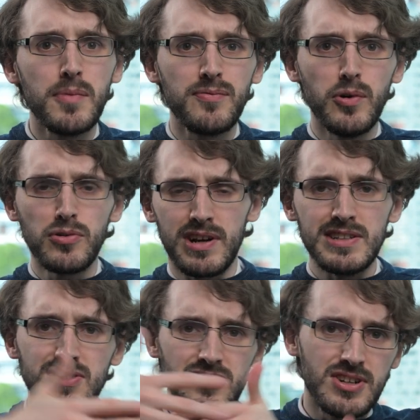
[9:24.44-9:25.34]
before
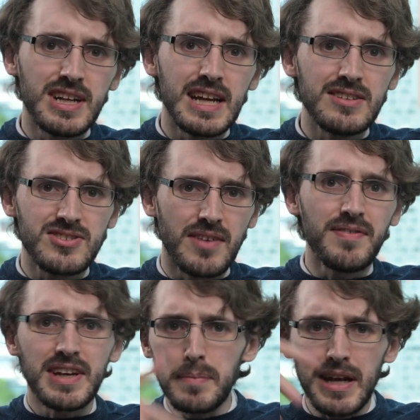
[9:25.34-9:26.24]
transitioning into
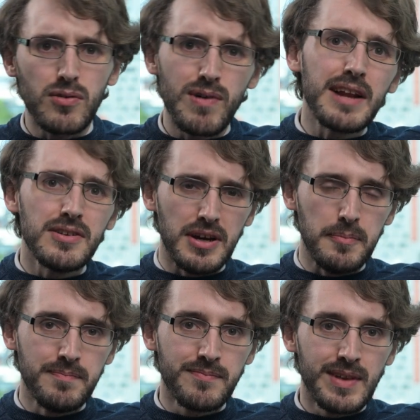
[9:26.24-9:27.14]
something a bit grander,
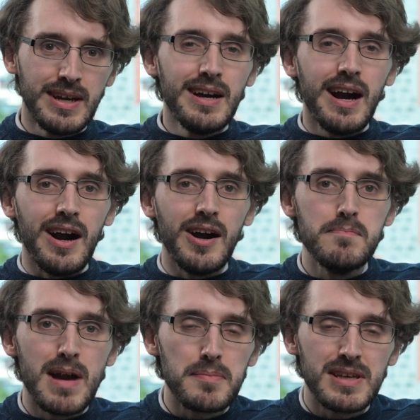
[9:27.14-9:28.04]

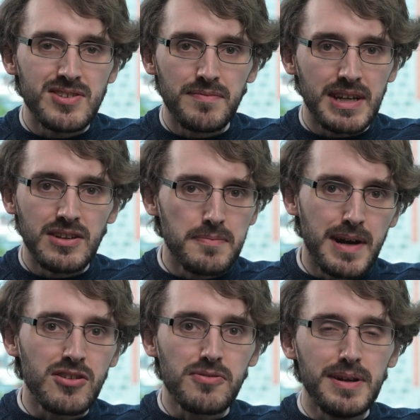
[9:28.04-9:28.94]
maybe something into
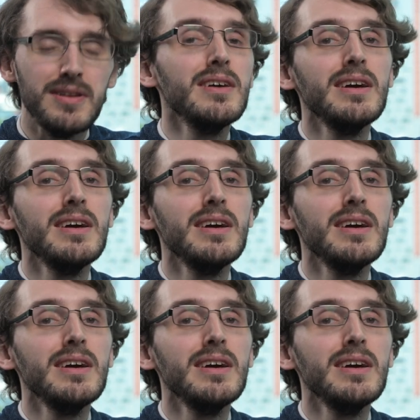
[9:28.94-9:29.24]
management.